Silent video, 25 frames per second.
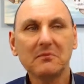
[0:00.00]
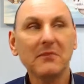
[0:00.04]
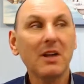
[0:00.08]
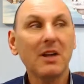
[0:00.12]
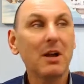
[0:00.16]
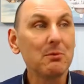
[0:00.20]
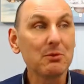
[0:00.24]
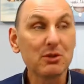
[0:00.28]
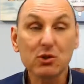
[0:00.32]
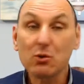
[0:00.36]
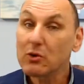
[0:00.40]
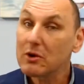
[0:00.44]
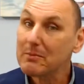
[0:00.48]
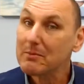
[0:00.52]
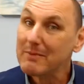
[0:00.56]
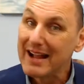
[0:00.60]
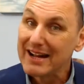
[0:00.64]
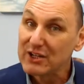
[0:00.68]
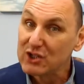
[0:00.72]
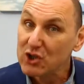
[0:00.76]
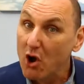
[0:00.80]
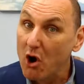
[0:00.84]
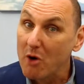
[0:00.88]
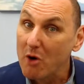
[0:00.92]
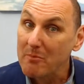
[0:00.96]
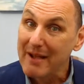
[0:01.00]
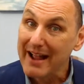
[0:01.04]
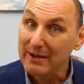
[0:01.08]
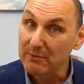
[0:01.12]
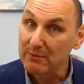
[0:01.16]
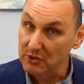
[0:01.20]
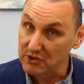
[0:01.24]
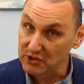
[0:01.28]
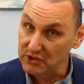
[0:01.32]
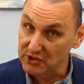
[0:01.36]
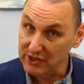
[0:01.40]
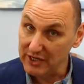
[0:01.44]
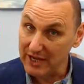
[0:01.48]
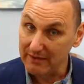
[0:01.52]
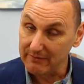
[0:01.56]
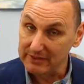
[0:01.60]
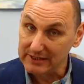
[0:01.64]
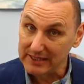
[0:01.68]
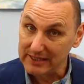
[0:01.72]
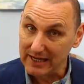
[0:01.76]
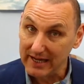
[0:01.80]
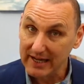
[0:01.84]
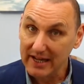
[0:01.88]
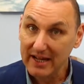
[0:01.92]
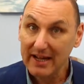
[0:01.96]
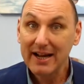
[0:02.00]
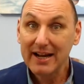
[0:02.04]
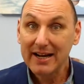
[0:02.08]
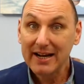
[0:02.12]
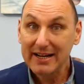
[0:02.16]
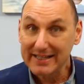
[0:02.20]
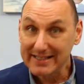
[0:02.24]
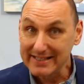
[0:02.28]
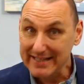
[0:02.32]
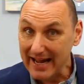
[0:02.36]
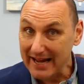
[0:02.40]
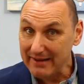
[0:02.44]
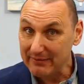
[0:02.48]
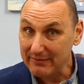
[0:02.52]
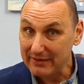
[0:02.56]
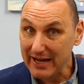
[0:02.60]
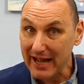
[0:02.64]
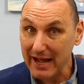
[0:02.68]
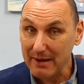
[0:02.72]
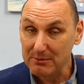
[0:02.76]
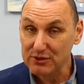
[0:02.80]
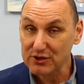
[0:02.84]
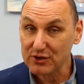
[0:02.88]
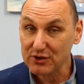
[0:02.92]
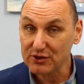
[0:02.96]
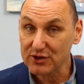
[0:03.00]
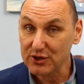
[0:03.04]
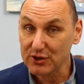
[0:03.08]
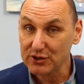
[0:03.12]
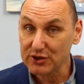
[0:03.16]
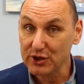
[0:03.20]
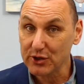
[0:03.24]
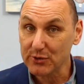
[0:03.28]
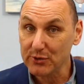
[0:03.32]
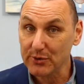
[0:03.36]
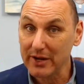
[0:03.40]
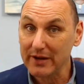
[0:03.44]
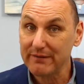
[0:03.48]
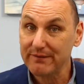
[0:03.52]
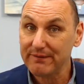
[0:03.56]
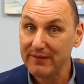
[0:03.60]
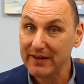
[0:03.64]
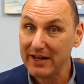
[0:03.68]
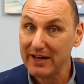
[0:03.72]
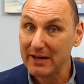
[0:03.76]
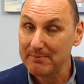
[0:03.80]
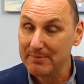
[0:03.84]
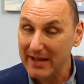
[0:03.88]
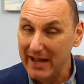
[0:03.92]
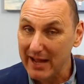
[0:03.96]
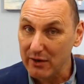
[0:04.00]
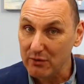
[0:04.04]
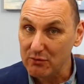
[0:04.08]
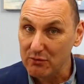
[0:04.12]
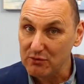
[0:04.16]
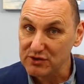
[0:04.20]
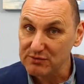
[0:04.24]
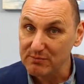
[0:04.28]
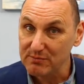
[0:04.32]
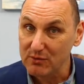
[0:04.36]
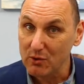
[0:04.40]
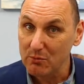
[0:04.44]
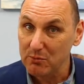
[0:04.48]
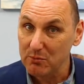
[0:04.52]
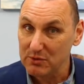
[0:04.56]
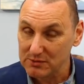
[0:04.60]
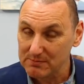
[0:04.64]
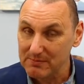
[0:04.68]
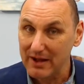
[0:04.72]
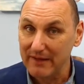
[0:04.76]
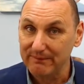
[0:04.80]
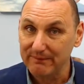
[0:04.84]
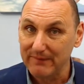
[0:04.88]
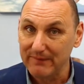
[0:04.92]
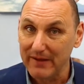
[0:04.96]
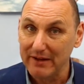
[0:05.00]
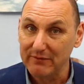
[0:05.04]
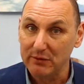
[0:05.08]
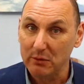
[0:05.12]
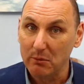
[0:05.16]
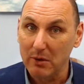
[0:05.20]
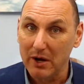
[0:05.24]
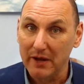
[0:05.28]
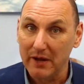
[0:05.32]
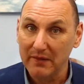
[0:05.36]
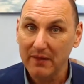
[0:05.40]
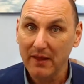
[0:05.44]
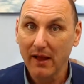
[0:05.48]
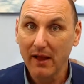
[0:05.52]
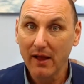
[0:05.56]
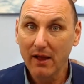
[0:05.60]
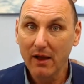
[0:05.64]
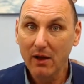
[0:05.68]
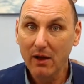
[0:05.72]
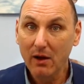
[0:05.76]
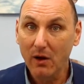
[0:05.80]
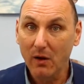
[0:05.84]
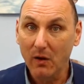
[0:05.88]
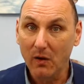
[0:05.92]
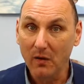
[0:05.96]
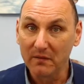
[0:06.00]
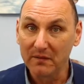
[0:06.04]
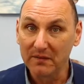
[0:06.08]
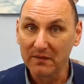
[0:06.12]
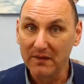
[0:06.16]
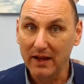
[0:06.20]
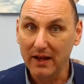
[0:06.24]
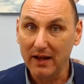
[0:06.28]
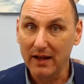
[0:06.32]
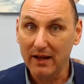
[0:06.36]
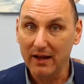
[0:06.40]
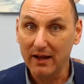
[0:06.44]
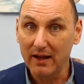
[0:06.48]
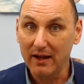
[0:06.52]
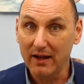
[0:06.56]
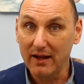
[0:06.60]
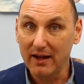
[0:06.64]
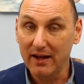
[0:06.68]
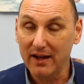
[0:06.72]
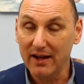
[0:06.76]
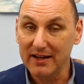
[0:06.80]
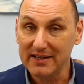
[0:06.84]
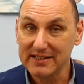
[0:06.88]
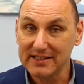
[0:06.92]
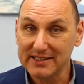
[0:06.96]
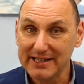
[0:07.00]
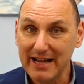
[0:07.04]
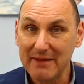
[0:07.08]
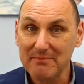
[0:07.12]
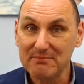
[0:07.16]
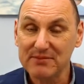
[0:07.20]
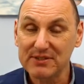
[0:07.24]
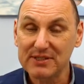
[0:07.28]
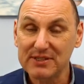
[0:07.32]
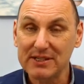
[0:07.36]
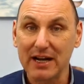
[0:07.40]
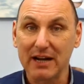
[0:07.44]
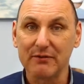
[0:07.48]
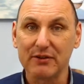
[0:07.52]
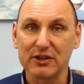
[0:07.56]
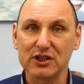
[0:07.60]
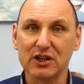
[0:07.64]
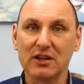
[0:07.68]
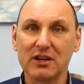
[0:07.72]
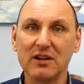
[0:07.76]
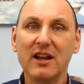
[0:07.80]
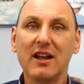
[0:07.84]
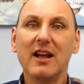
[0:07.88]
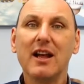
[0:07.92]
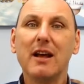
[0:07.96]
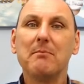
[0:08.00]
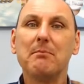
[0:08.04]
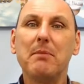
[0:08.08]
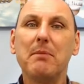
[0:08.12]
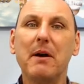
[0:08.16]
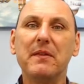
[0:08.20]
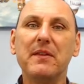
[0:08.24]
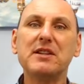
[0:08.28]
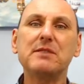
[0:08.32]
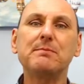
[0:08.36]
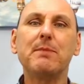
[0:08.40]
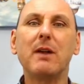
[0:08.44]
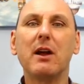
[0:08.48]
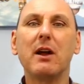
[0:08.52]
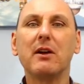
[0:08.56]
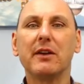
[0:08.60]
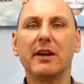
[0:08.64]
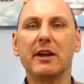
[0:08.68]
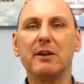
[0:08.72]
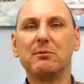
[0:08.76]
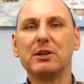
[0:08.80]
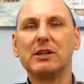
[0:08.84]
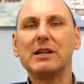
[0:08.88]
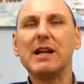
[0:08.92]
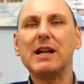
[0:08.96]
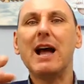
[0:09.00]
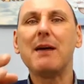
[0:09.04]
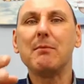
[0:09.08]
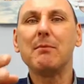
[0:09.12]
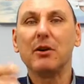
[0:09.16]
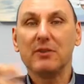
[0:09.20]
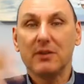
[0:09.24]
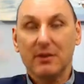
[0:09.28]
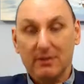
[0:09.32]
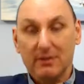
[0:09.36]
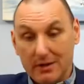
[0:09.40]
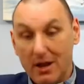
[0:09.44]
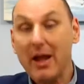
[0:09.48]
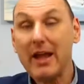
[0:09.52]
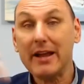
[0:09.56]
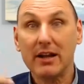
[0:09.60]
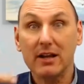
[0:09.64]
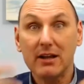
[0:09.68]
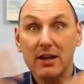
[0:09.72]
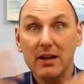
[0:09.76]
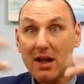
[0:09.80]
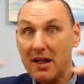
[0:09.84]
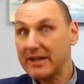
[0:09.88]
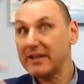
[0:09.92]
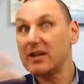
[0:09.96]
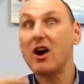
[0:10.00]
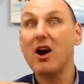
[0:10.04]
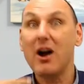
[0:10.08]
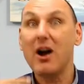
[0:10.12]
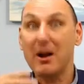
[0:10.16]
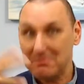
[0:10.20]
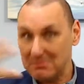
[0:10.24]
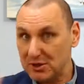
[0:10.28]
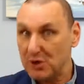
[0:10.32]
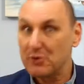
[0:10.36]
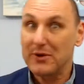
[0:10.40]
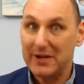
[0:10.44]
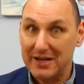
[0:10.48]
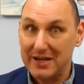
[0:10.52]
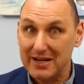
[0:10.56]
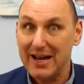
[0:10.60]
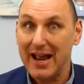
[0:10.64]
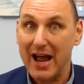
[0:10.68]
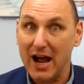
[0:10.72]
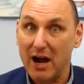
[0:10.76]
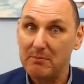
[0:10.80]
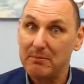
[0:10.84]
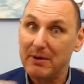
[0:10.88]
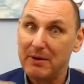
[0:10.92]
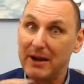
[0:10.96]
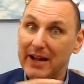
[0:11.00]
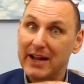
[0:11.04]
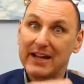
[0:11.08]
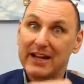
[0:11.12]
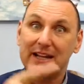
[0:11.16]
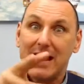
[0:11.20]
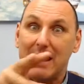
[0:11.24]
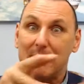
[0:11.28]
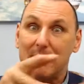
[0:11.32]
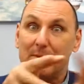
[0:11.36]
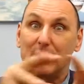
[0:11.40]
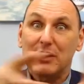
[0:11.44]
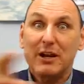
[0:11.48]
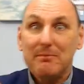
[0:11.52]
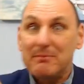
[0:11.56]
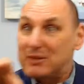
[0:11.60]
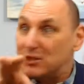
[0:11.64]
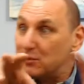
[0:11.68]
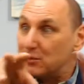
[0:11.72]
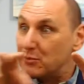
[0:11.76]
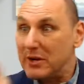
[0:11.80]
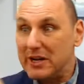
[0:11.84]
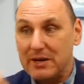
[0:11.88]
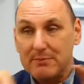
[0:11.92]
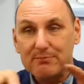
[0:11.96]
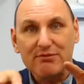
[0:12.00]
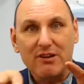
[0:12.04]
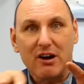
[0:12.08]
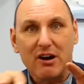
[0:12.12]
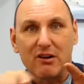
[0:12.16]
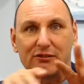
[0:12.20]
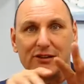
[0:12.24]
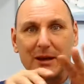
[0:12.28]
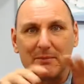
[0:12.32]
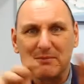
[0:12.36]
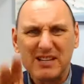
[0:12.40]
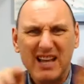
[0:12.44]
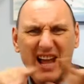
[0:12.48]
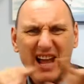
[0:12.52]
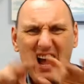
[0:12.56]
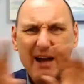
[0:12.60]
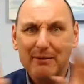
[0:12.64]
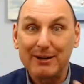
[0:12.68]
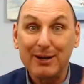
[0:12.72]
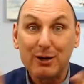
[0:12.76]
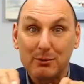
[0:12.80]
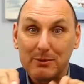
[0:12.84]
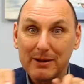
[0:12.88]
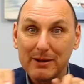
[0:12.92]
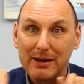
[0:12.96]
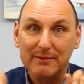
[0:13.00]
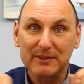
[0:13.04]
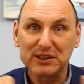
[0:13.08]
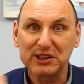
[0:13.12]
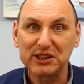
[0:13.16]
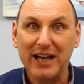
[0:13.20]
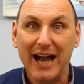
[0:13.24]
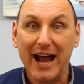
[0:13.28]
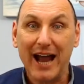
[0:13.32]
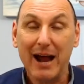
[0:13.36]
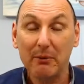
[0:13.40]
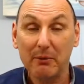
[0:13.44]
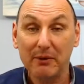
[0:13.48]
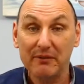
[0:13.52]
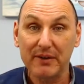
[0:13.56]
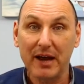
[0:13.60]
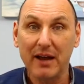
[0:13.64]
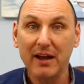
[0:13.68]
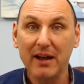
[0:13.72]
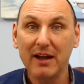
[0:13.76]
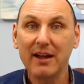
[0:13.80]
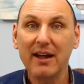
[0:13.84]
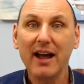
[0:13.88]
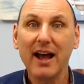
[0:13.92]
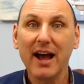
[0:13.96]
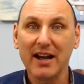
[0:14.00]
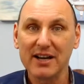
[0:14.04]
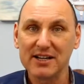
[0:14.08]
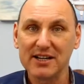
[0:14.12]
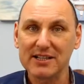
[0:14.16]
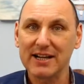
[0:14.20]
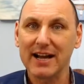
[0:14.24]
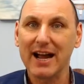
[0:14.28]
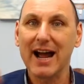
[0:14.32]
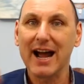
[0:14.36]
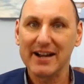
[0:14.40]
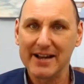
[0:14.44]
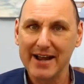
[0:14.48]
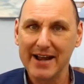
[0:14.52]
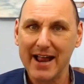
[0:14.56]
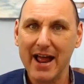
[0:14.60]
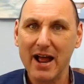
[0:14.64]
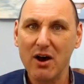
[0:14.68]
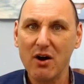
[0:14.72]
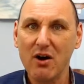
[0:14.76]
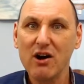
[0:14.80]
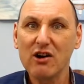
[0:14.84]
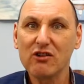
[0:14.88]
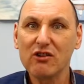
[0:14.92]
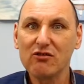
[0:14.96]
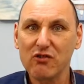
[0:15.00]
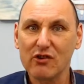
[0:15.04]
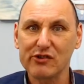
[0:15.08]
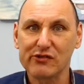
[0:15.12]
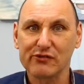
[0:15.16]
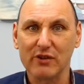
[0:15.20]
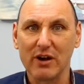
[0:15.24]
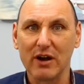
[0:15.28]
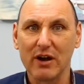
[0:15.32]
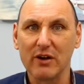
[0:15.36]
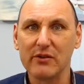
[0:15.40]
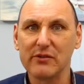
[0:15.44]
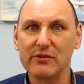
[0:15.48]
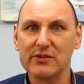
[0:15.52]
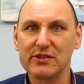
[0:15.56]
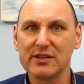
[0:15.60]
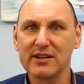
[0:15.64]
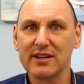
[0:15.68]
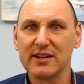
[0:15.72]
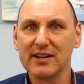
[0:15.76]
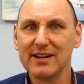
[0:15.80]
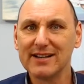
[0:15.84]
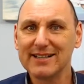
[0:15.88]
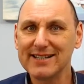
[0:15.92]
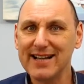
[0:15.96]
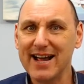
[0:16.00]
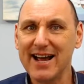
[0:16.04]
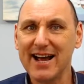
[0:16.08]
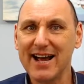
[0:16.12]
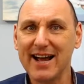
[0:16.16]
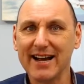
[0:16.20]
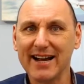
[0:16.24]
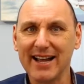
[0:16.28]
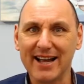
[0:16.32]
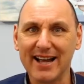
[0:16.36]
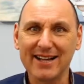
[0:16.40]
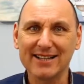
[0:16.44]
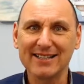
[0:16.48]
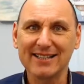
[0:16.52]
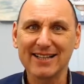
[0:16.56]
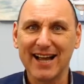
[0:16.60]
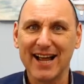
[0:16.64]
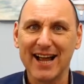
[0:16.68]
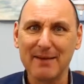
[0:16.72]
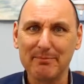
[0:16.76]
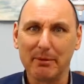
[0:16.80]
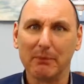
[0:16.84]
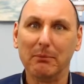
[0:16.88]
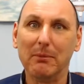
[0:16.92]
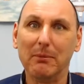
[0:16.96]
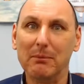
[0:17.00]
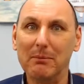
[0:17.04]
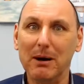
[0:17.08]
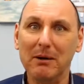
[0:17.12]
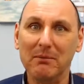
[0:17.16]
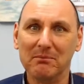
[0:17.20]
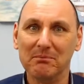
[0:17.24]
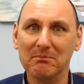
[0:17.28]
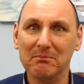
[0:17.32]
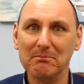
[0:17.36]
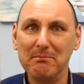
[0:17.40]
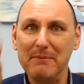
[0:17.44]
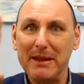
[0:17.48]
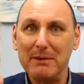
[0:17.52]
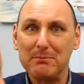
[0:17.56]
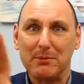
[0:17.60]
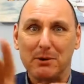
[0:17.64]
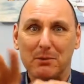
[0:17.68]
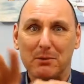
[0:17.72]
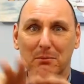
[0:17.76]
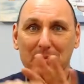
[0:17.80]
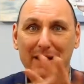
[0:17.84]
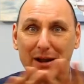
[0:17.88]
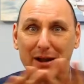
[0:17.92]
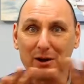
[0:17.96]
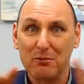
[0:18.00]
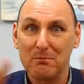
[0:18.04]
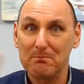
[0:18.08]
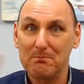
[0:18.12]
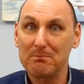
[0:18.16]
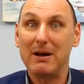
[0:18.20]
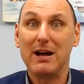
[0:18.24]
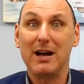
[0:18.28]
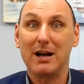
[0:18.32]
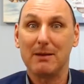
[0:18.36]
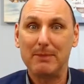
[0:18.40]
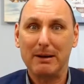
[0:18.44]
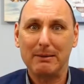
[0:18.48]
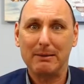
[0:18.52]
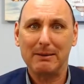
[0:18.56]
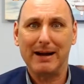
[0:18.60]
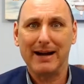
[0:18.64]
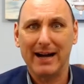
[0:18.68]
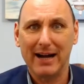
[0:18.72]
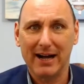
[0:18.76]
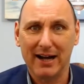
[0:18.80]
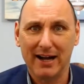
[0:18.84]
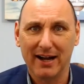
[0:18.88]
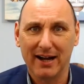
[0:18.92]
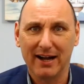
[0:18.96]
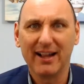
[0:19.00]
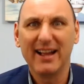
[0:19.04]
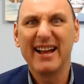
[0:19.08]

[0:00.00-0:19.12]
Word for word: I was talking about Tom Edwards the other day. David Hamilton used to do it. Philip Elsmore was my favourite one on Thames Television. But this bloke, he would come on, like I'm doing now, but he'd come on in between the programmes, have a little bit of a chat with you, and he'd say, and now, Crossroads. Da da da, bum bum bum, meow meow ba ba